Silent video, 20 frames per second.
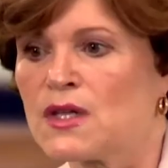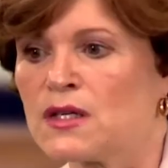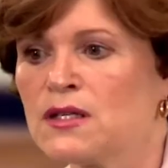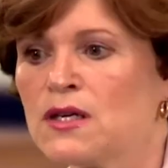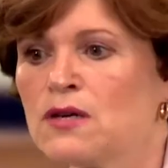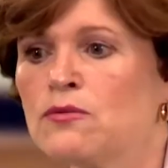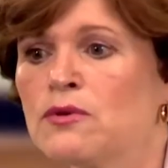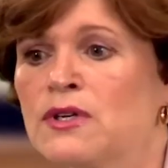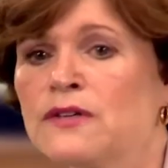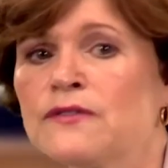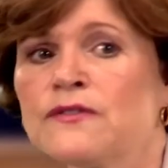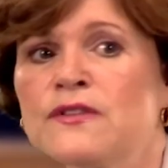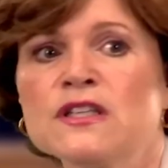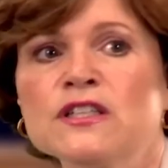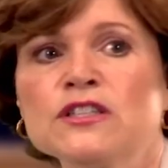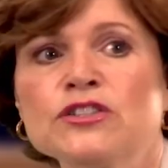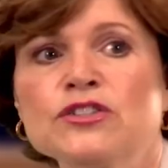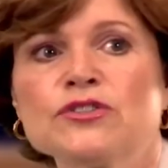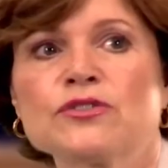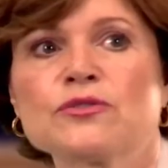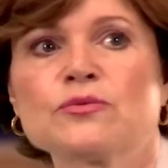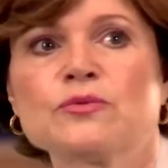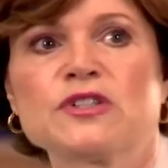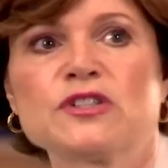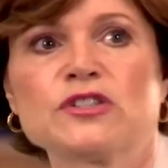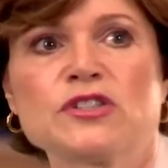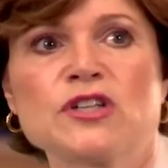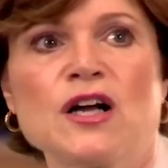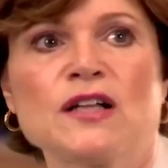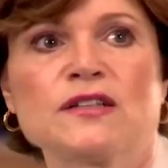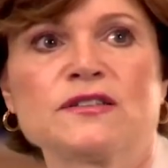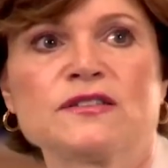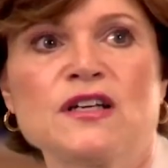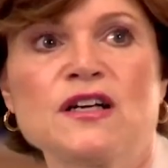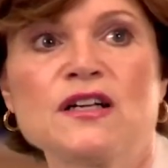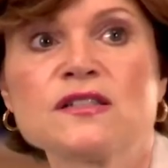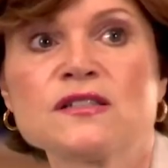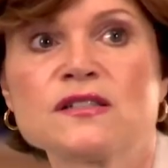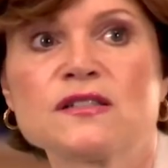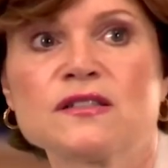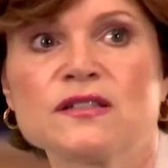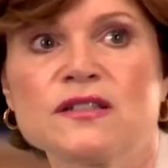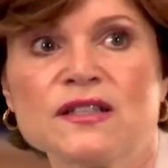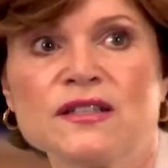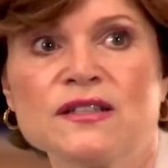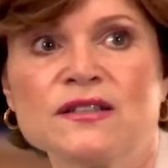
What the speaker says: Now, one of the issues with child custody